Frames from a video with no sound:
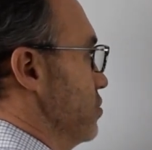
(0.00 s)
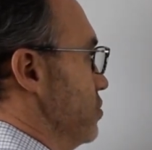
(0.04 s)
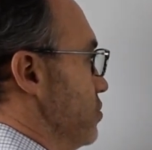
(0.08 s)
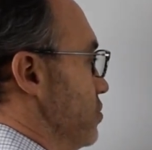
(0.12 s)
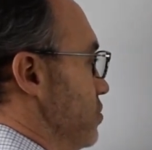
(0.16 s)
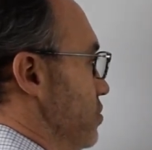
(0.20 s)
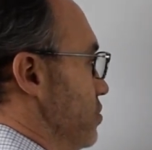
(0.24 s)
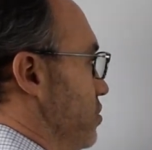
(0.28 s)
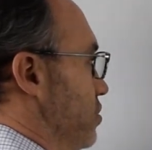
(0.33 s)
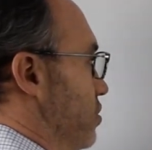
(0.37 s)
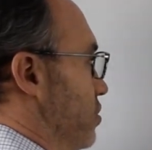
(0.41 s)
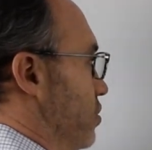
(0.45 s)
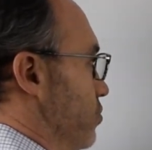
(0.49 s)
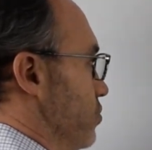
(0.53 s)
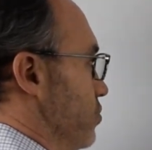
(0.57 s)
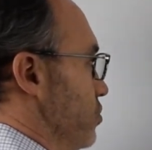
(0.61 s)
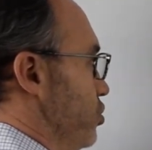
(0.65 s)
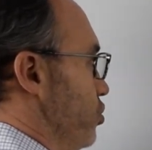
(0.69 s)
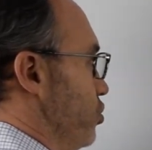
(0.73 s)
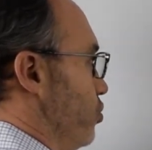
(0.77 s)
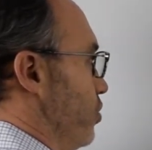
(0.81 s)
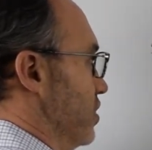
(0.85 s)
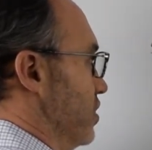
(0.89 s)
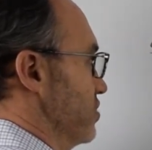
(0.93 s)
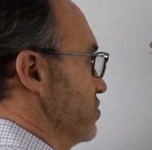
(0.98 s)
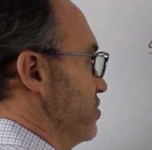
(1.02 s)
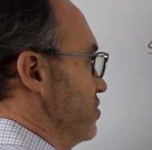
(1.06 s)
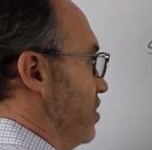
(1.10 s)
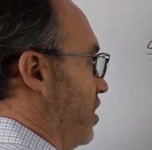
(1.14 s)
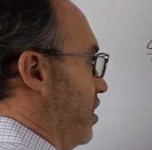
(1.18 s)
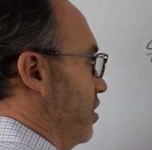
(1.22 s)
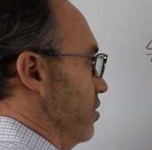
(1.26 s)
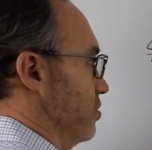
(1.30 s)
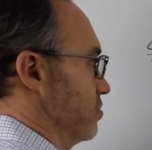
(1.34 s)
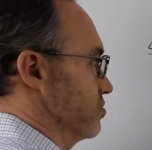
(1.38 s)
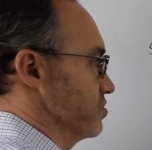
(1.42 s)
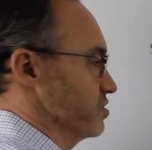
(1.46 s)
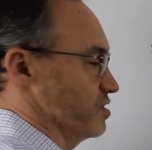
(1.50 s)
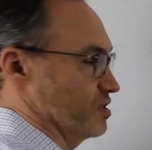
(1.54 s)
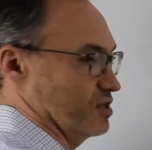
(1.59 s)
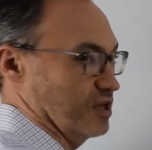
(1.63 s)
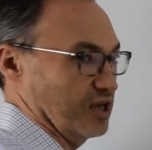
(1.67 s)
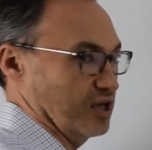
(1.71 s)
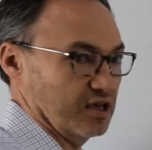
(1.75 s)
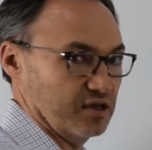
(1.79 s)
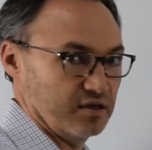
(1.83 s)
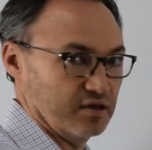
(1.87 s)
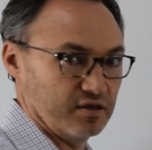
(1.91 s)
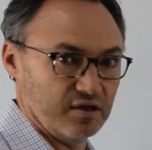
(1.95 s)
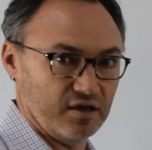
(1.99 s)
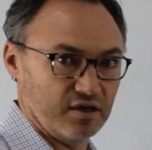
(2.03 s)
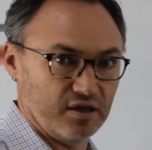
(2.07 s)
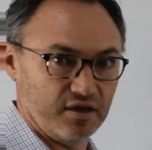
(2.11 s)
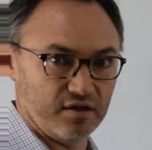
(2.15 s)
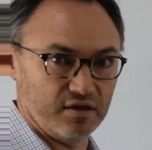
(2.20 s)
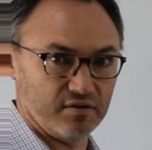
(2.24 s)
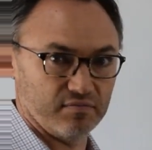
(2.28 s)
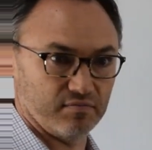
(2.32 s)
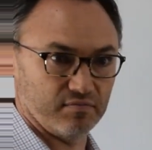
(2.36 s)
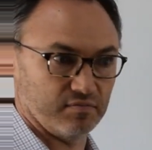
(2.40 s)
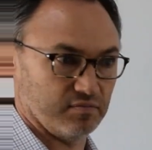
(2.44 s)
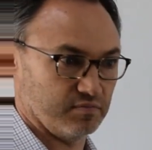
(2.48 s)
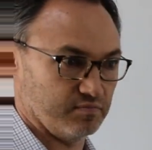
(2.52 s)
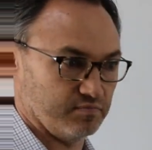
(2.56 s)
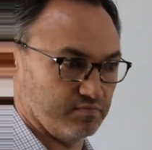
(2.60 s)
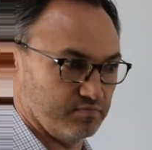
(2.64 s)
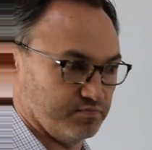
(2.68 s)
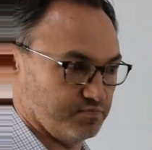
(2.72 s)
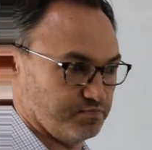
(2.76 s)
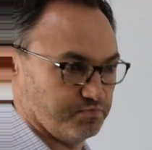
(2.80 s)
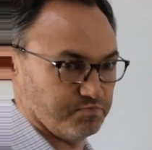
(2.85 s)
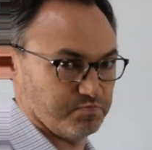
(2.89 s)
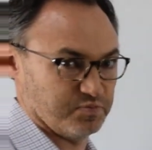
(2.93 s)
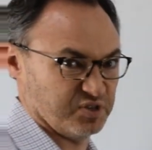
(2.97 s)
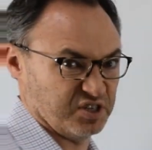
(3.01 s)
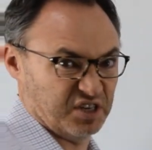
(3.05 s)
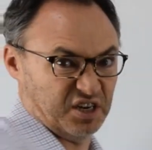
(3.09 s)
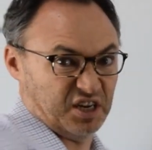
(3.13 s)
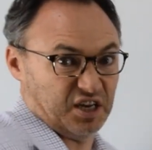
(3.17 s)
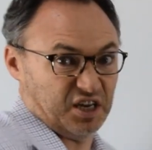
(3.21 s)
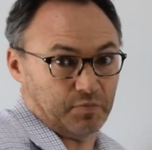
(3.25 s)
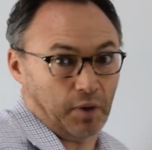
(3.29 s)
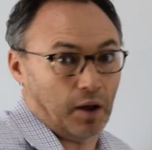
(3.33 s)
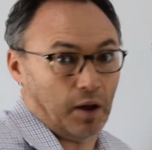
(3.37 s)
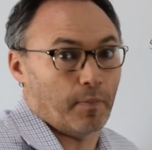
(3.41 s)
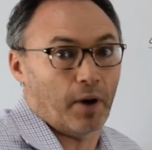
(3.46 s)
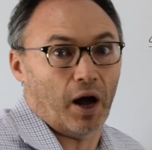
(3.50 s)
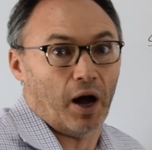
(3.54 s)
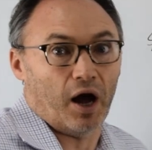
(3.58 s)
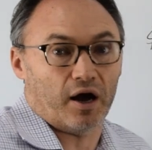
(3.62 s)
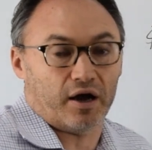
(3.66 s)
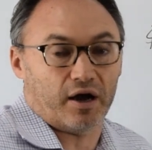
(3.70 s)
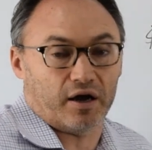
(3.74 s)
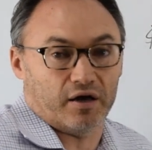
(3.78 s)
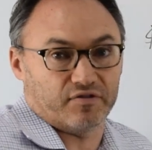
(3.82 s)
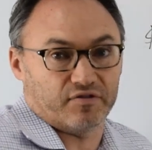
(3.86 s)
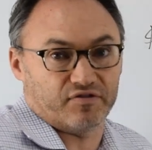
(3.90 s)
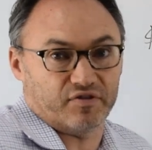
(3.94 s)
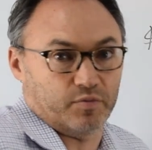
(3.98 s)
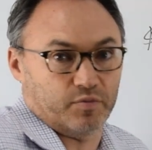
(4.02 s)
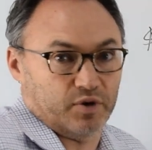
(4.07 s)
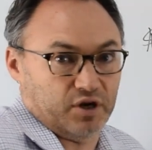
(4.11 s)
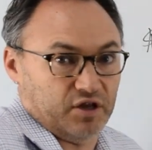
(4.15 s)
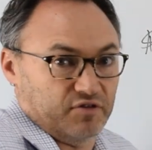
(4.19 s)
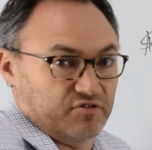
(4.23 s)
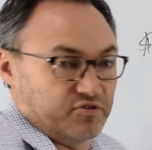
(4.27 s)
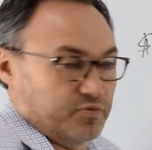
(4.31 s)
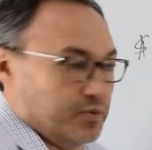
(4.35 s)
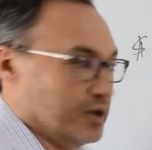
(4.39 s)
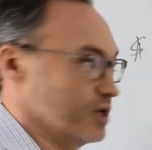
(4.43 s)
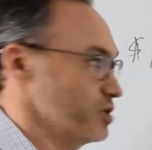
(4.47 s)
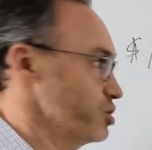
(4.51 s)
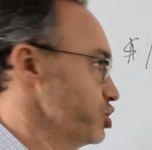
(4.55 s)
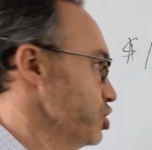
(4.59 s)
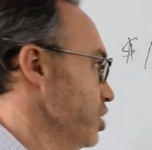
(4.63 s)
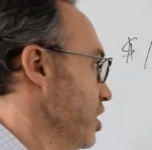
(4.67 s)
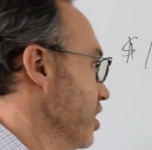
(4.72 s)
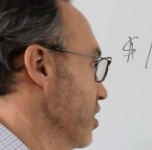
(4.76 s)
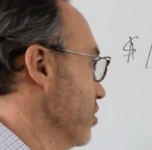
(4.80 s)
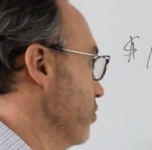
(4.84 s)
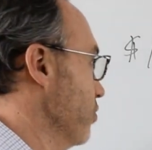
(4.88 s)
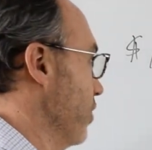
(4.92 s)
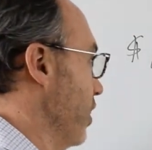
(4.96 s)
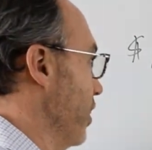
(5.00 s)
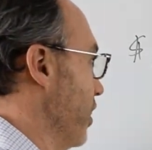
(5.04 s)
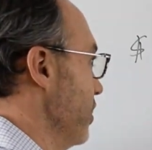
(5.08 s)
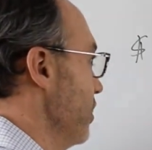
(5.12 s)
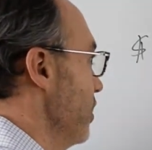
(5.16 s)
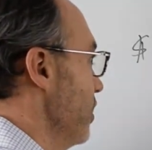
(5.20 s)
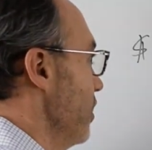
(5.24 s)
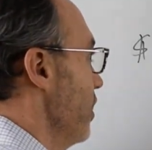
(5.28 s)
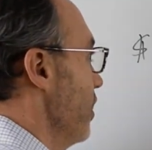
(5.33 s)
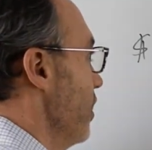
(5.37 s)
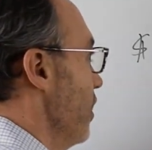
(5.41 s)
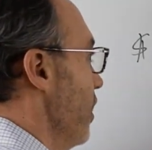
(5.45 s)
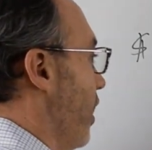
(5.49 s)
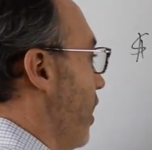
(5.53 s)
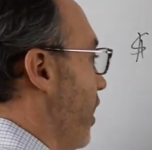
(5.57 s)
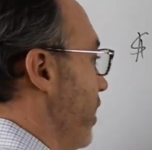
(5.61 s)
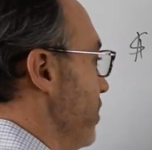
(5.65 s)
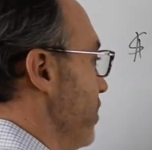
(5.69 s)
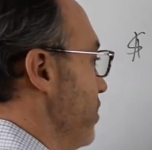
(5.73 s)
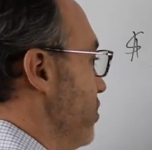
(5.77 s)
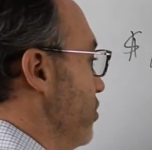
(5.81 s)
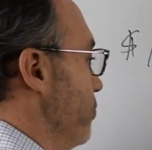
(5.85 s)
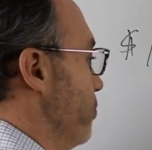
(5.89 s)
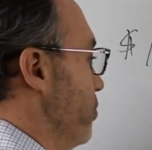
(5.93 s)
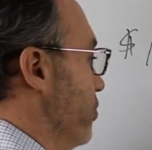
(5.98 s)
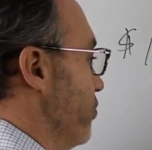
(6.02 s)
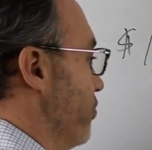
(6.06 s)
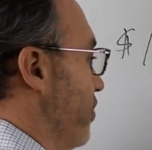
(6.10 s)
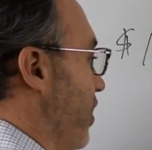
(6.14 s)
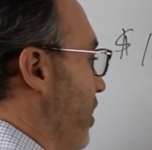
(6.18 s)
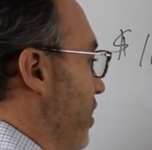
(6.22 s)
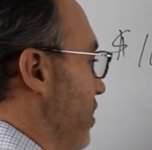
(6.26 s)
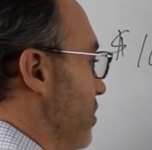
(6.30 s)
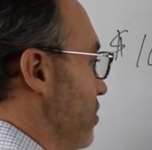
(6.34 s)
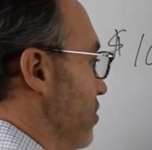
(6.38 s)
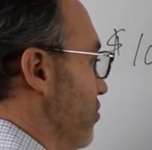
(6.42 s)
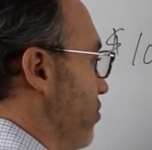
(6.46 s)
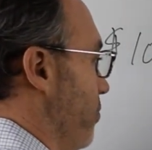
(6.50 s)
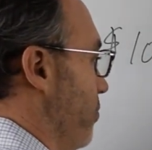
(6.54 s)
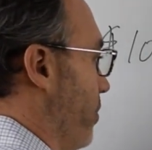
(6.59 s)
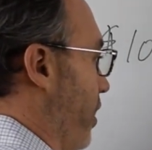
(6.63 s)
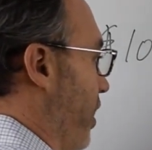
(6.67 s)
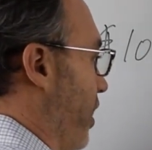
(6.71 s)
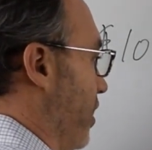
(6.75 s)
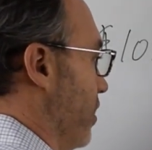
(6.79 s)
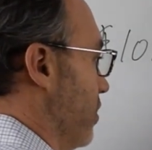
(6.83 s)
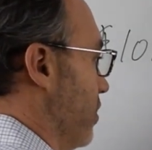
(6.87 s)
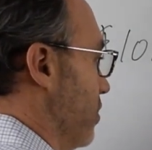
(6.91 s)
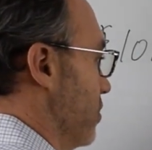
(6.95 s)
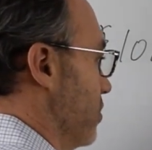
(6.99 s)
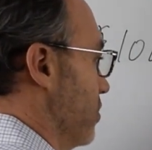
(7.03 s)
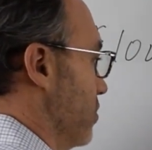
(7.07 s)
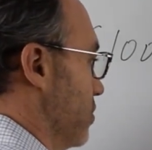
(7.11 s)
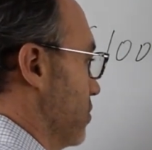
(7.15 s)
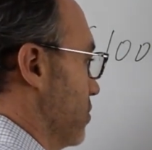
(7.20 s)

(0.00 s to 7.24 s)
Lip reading: you know, US dollars in a sitting in my pocket. Someone gives me a check, right? I need to put that into the bank,